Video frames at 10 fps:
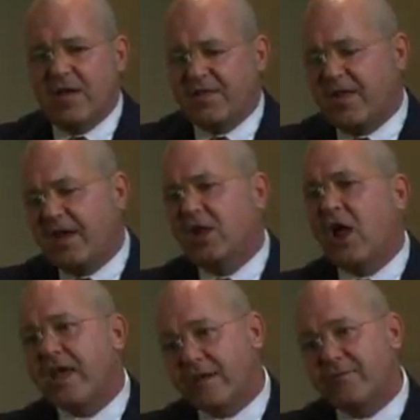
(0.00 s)
I think
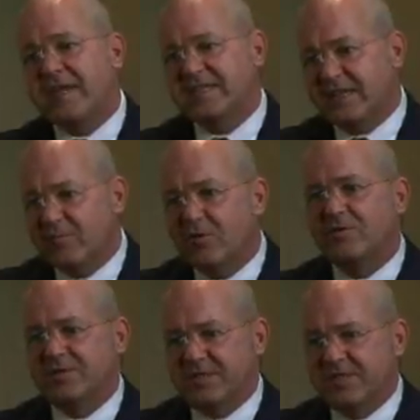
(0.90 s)
client-facing
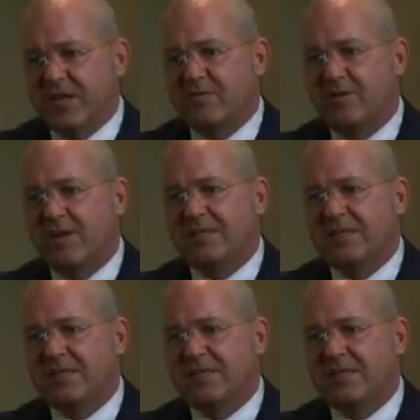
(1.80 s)
roles in general,